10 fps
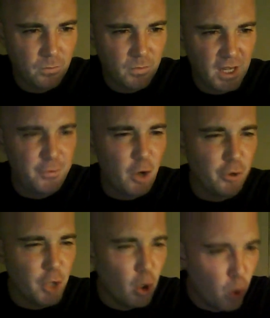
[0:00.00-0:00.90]
If y'all
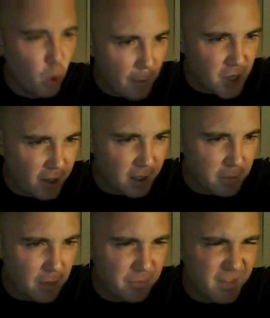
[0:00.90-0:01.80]
know who I'm talking
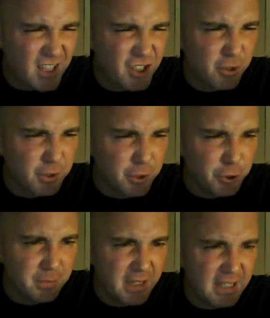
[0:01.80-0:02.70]
about, that certain
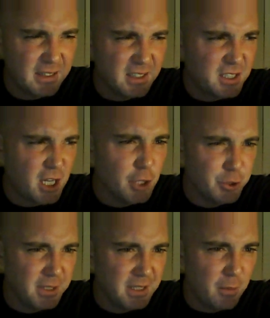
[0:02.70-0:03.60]
group. They got this
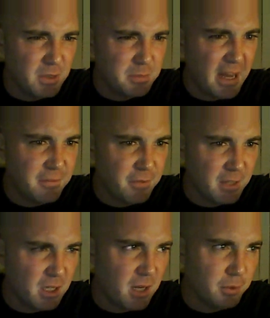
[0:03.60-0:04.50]
country that was made for them
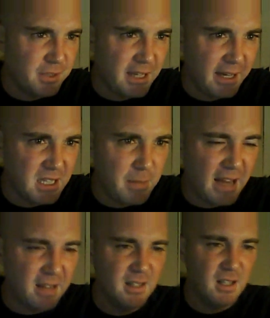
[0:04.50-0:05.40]
a couple decades
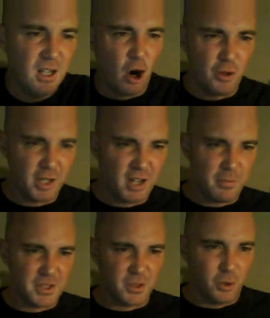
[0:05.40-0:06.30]
back. All the
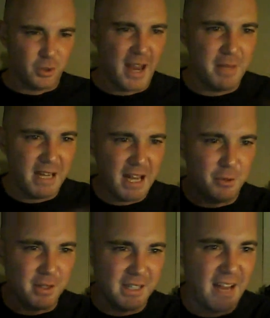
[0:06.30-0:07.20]
governments of the world came together
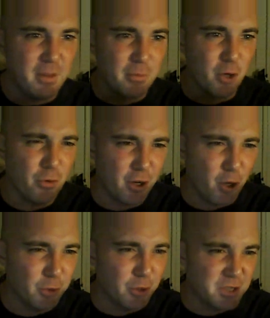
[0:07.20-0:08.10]
and gave them their
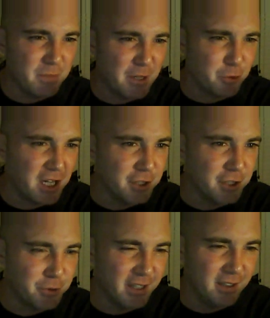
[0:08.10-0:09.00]
own little special
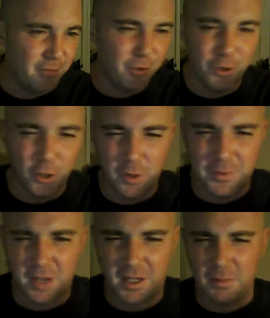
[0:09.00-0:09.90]
country. If y'all know who I'm
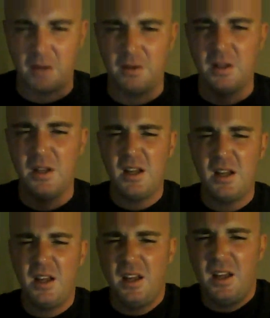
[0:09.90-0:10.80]
talking about.
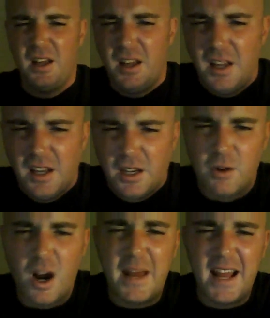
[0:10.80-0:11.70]

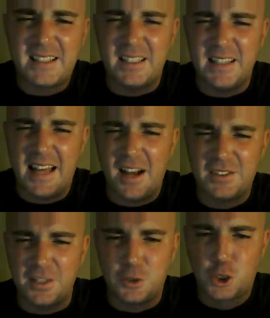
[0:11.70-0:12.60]
Rob S. in the house
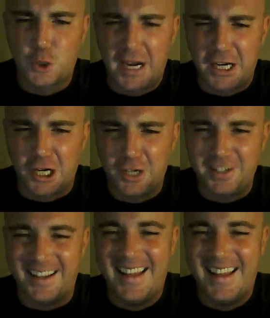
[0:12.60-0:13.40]
says, triggered.